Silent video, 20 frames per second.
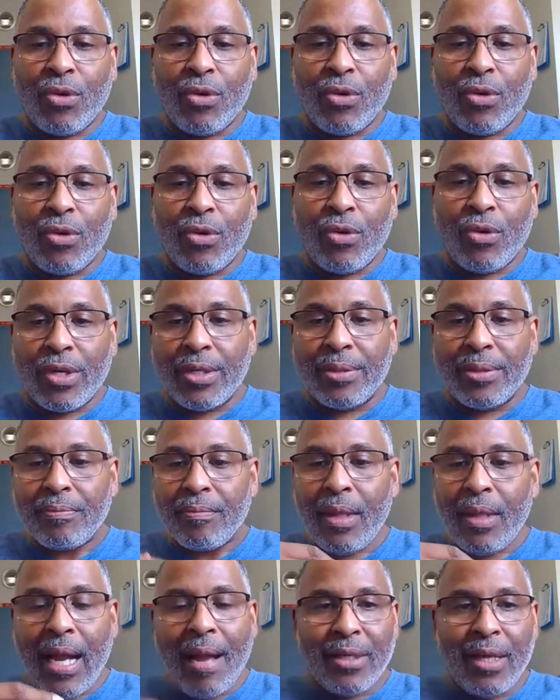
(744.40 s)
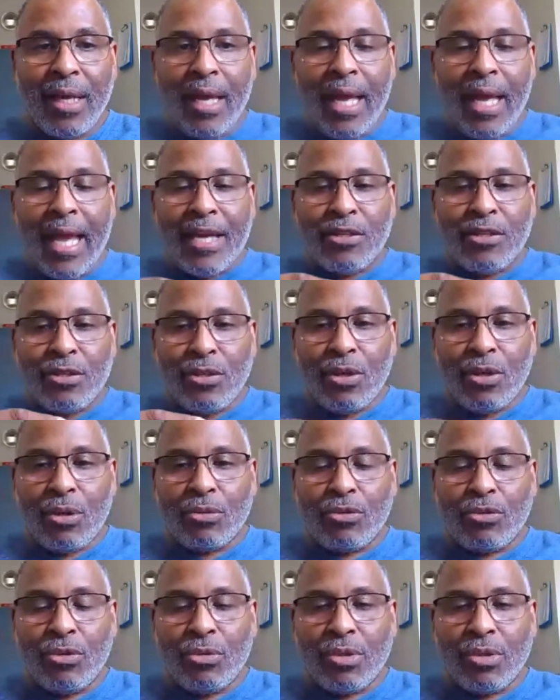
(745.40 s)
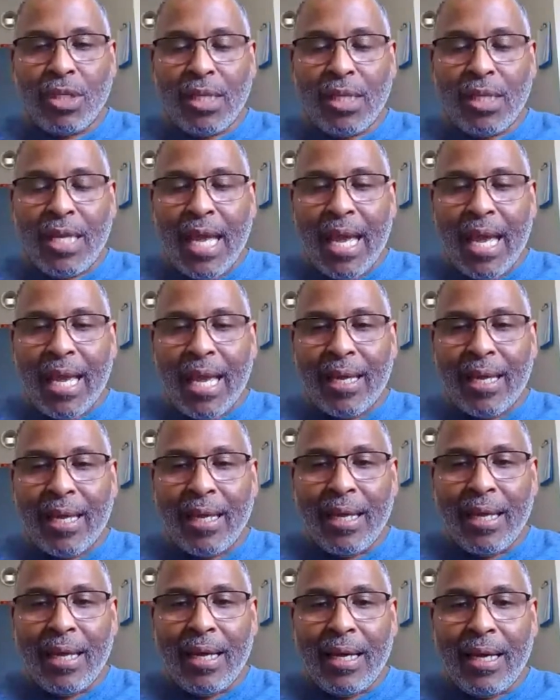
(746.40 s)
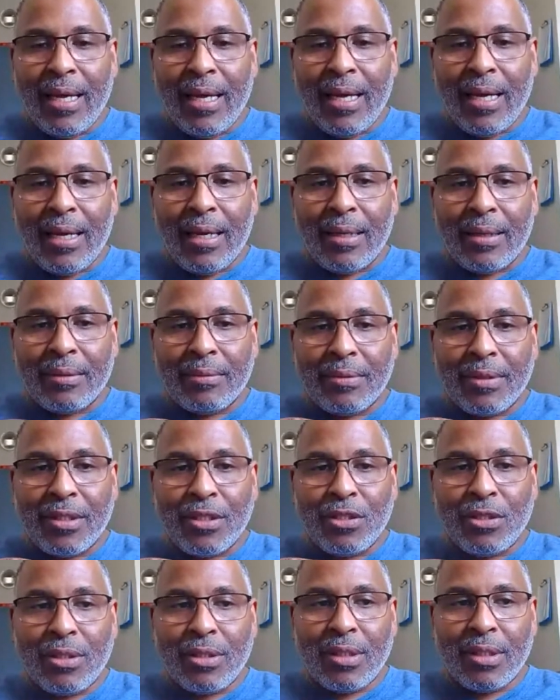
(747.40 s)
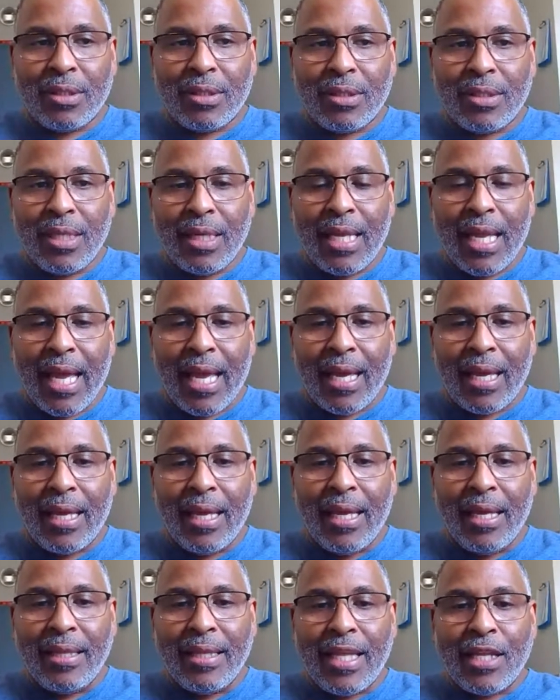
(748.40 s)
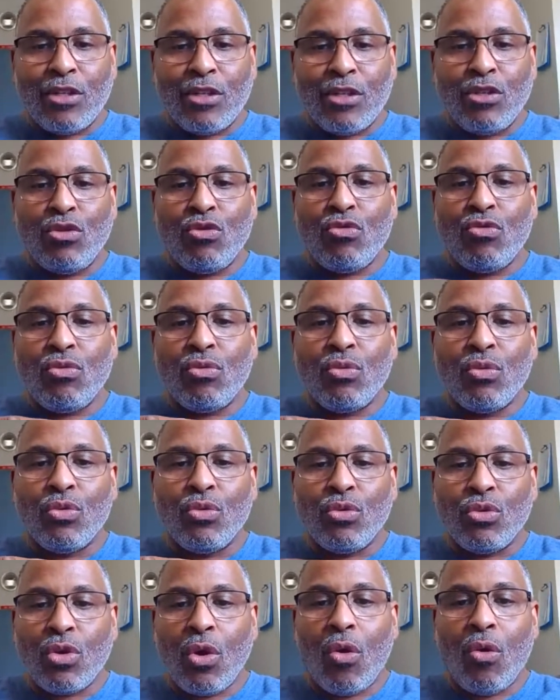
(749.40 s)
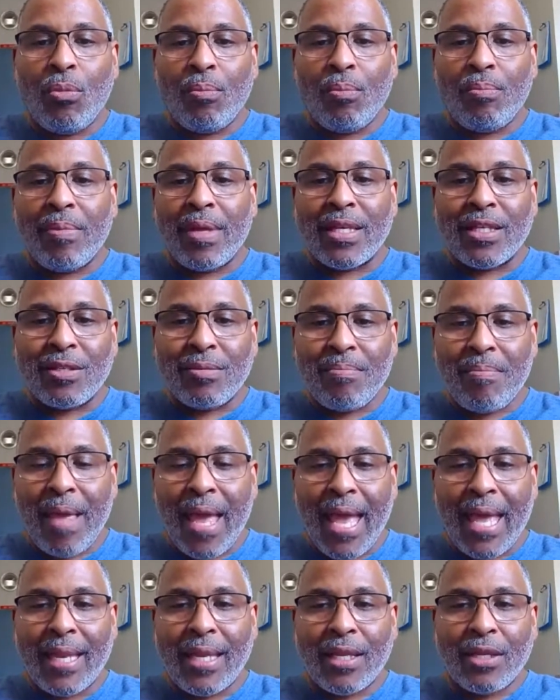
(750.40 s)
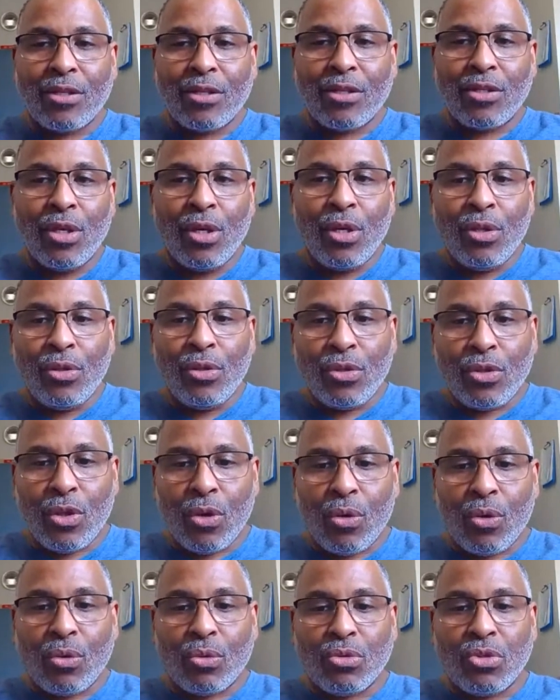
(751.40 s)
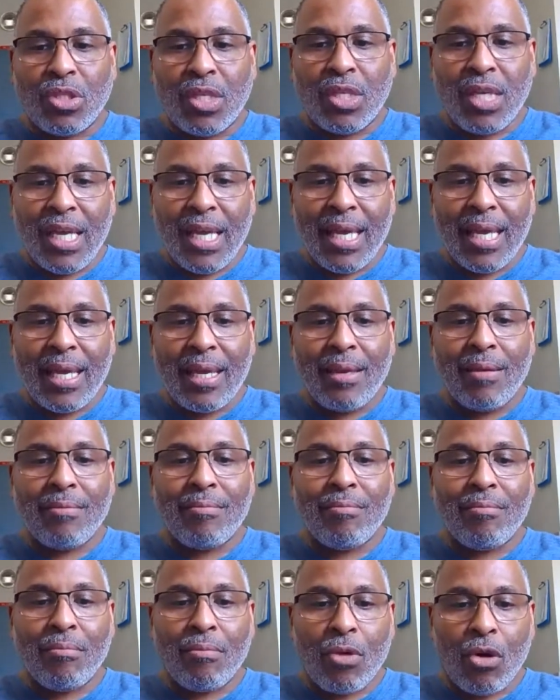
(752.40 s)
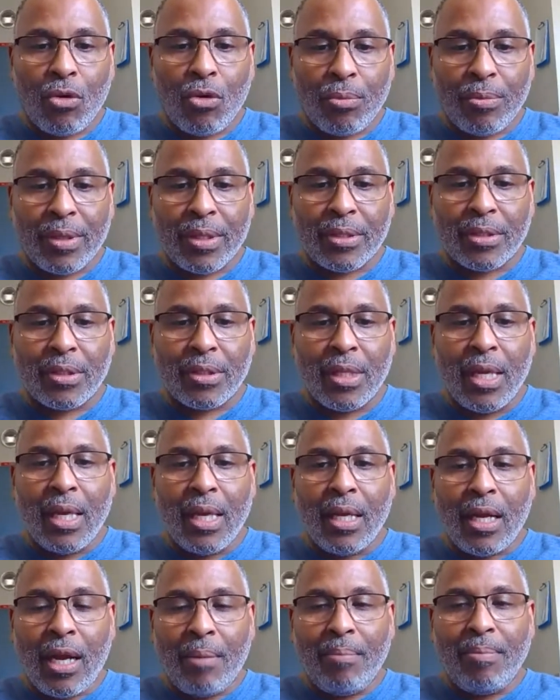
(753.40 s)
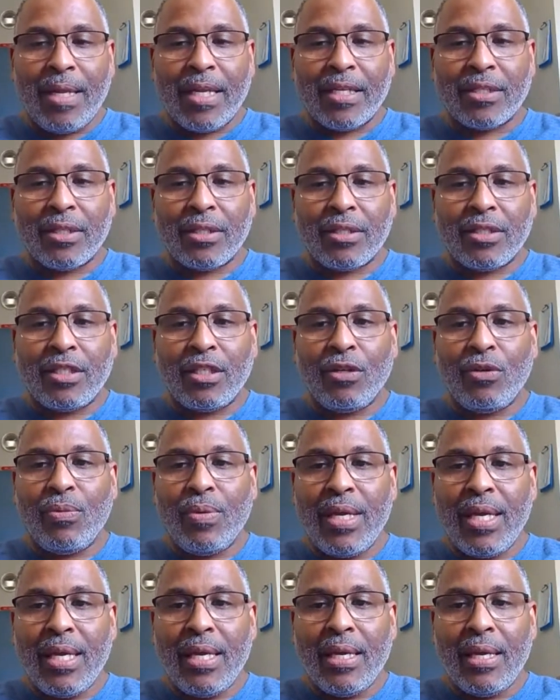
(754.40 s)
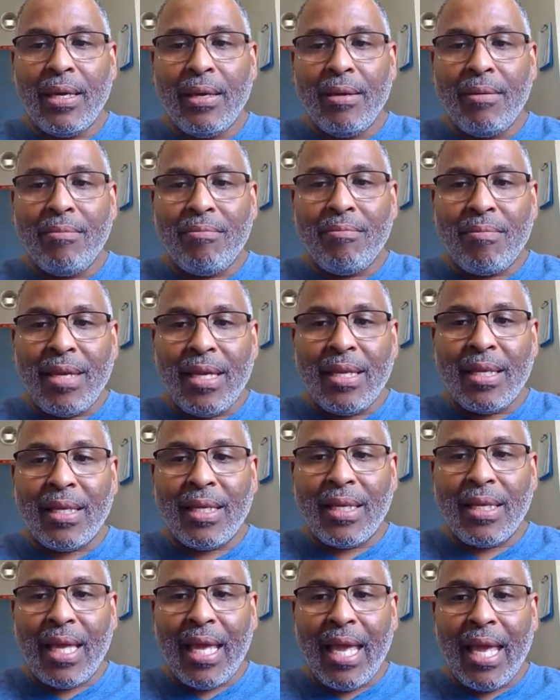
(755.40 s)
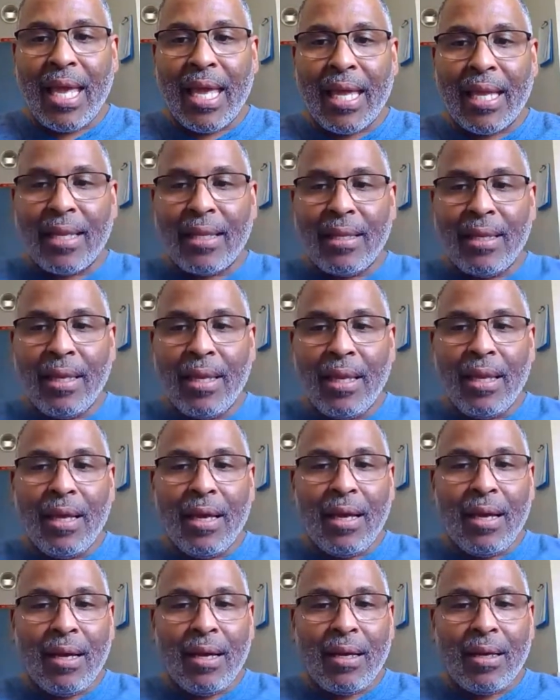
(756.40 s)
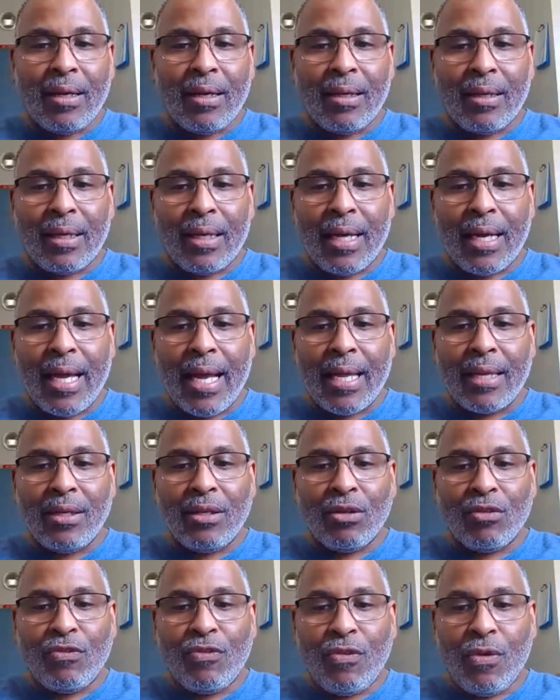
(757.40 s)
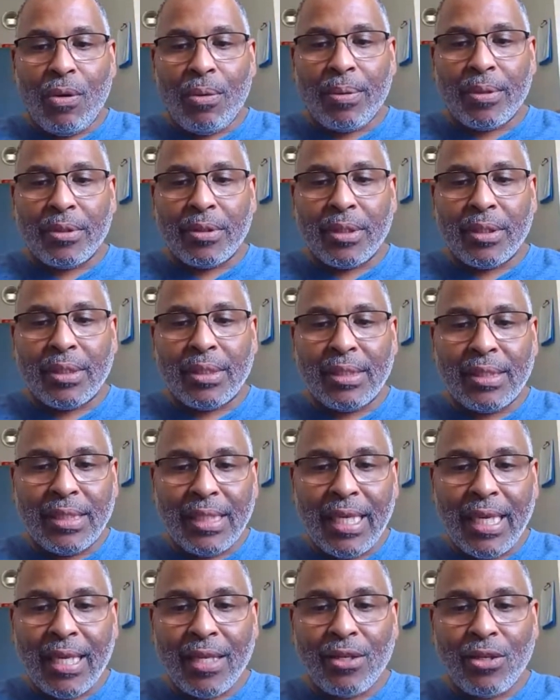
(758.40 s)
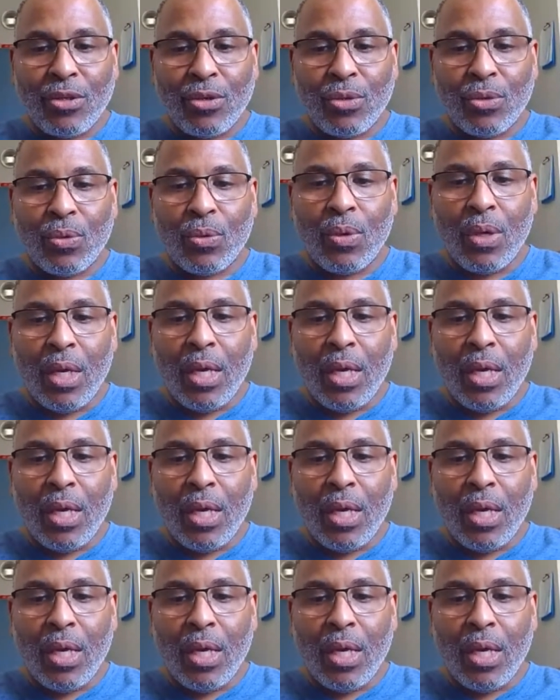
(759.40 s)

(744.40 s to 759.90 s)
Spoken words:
for you. God bless you as you go through today, today, that you don't mismanage those key moments. God bless you. Until we meet again, I look forward to seeing you